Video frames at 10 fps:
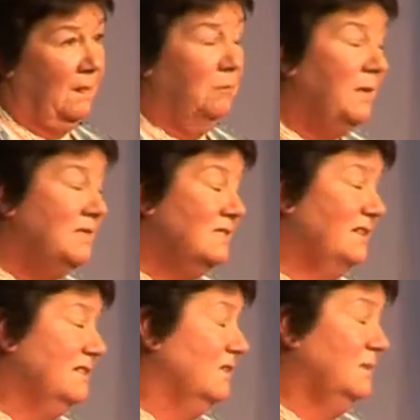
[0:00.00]

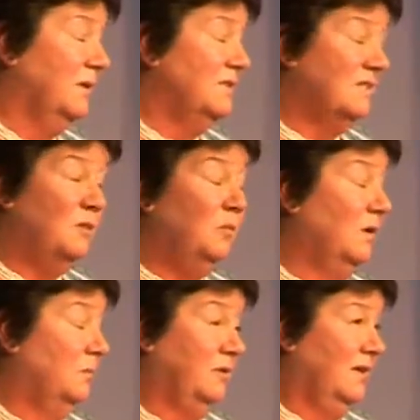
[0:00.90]
basically turbines don't
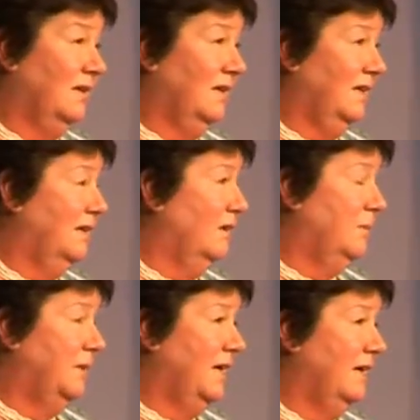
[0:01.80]
work brilliantly in
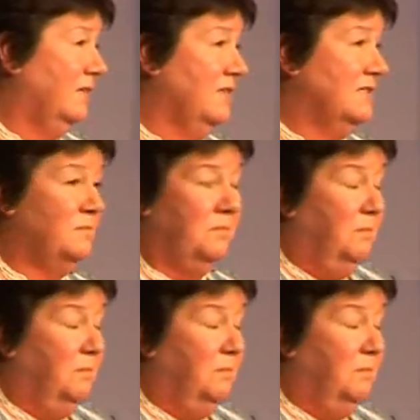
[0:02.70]
urban areas,